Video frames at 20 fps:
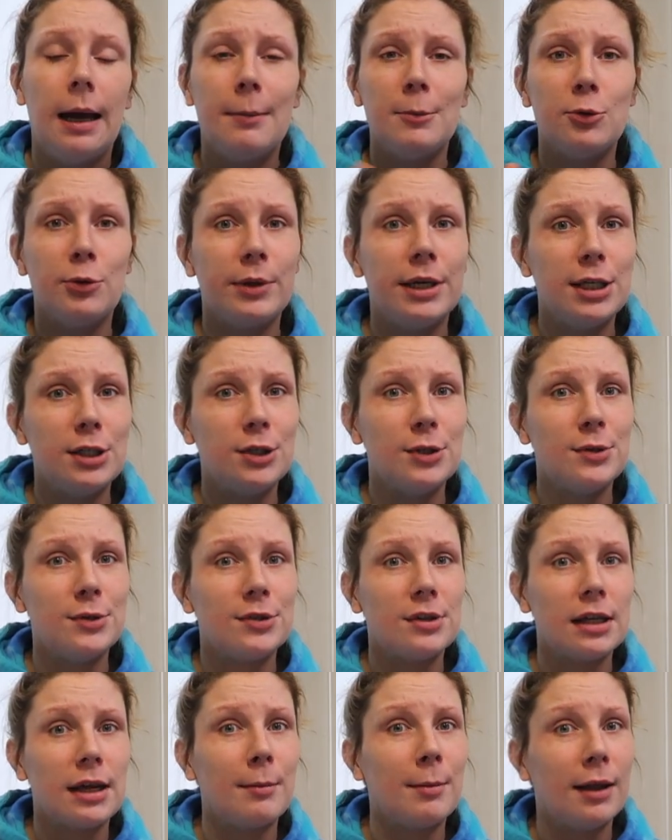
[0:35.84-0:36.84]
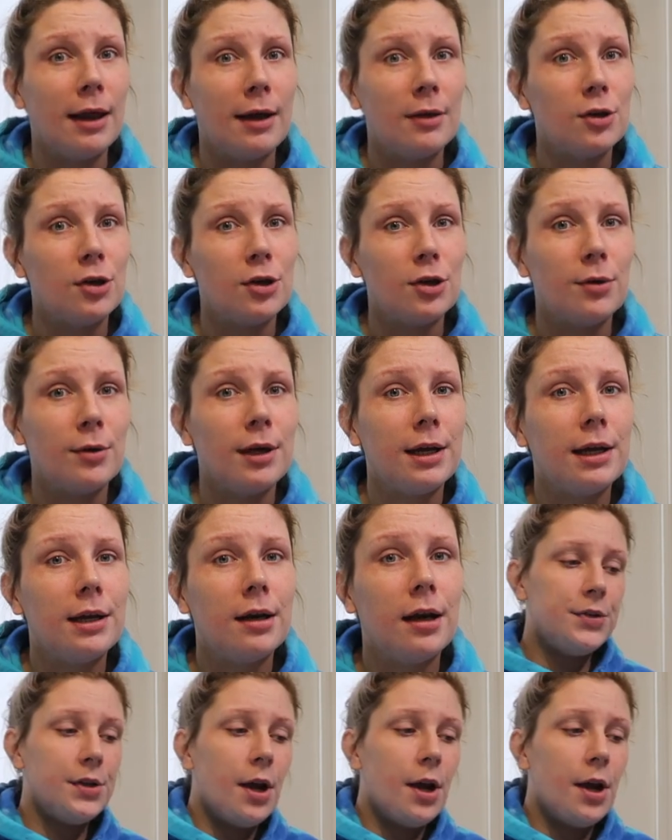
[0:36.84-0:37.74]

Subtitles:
I'm 22, so like I'm allowed to do it.